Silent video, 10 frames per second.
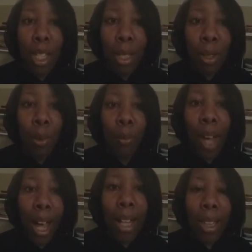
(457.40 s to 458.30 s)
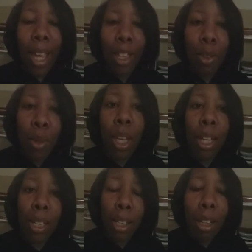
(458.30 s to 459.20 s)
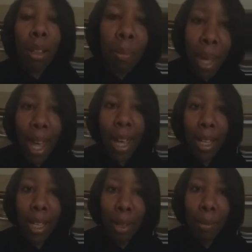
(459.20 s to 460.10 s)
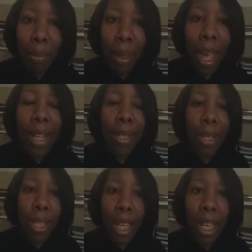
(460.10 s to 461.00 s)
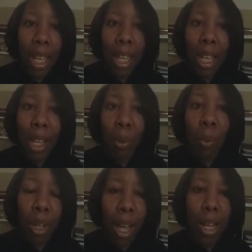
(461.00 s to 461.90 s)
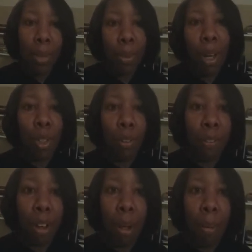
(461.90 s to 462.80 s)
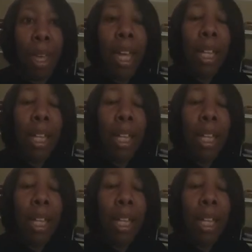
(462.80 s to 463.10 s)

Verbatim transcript: you find that you can look back and see where God has brought you from.